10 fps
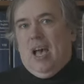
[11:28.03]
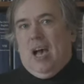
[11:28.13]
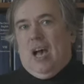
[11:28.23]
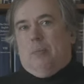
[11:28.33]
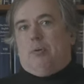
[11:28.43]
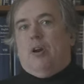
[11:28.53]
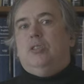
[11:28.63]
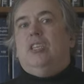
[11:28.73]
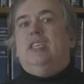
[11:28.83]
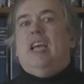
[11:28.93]
uh,
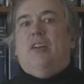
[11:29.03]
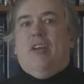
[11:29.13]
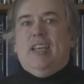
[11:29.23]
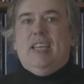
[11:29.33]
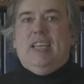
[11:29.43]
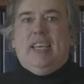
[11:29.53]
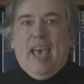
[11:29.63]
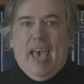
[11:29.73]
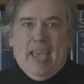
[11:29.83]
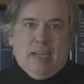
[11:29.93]
approach to generating
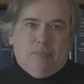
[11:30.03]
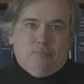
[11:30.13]
K.